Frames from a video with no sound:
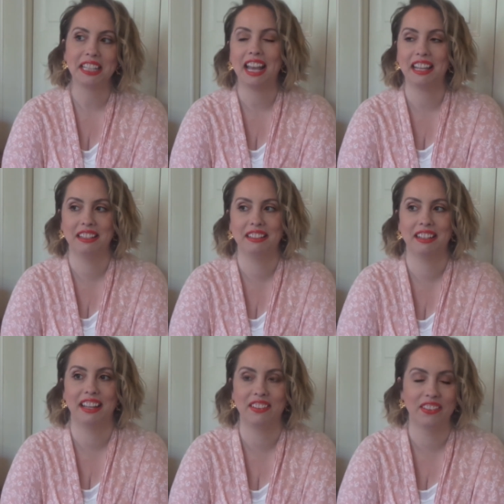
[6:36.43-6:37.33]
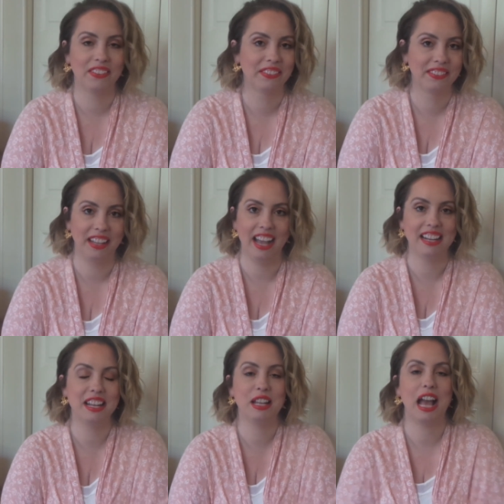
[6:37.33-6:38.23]
I don't know. I
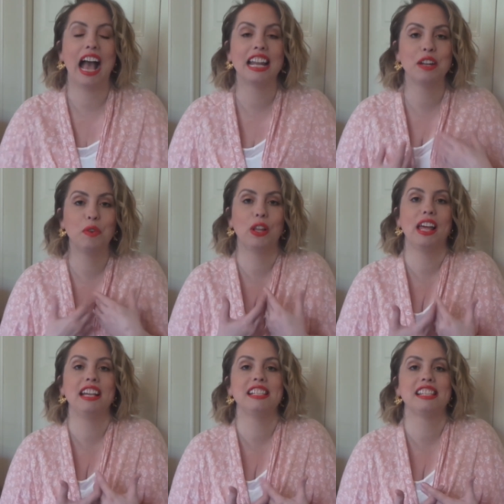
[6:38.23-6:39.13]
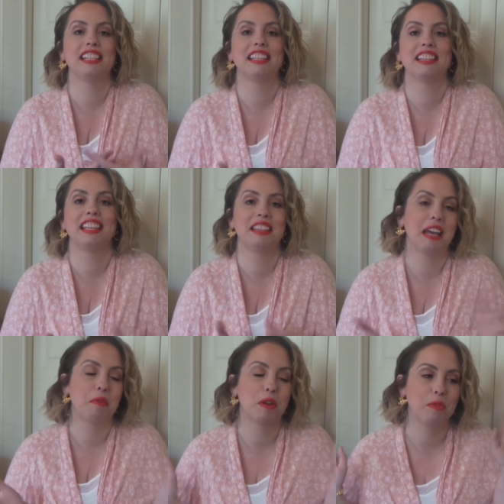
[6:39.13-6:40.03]
didn't realize
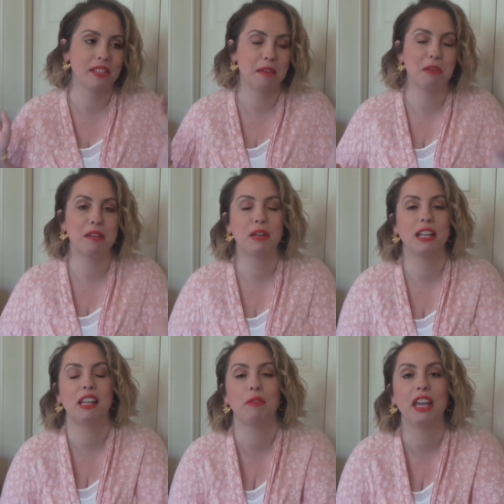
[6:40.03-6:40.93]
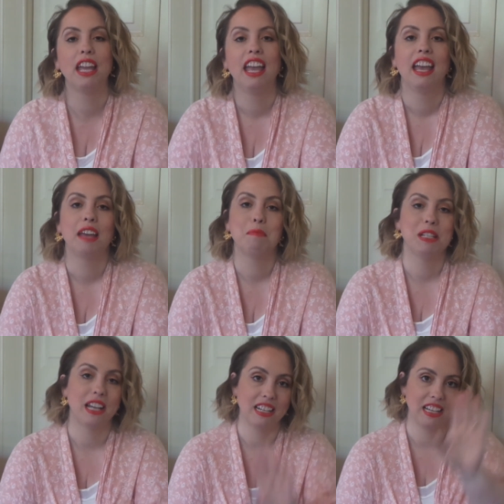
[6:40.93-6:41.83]
that word was that bad, but anyway. And
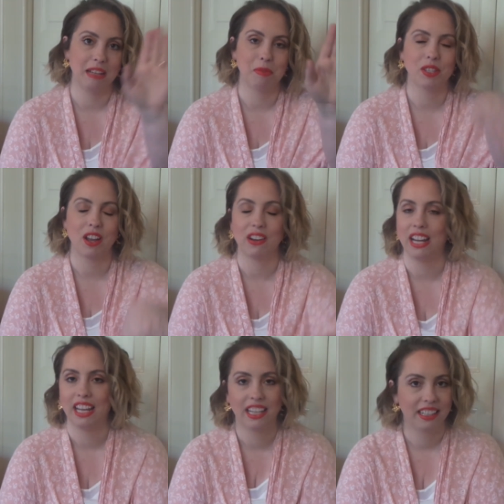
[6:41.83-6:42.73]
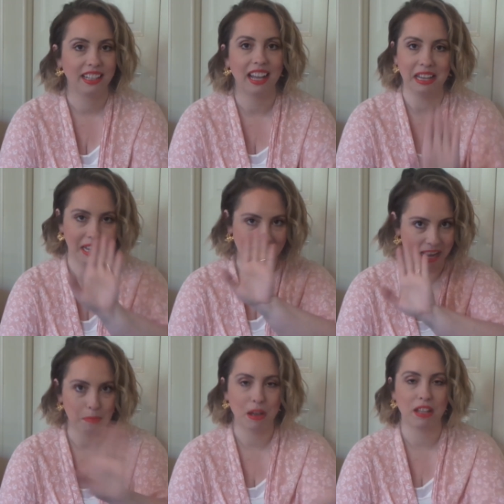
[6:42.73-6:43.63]
Madonna, I'm sorry.
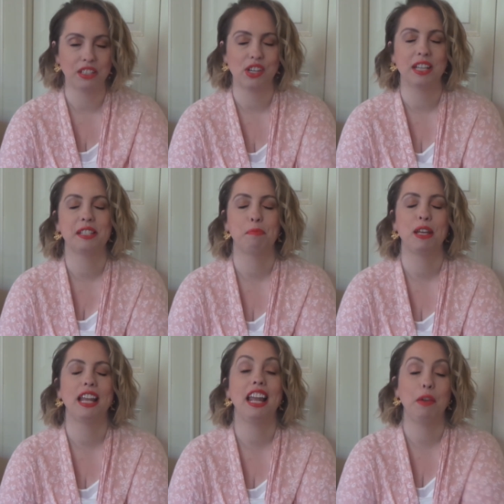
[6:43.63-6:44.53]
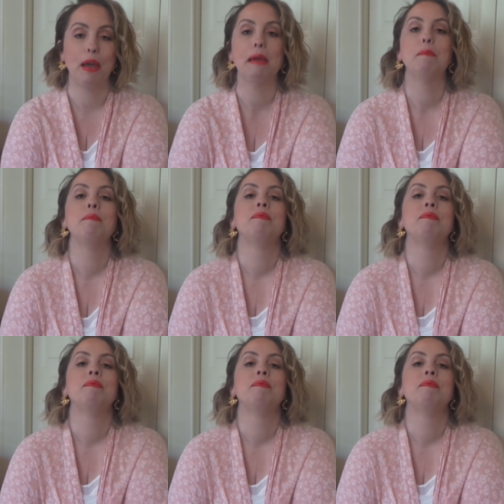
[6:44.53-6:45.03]
I apologize. But anyway,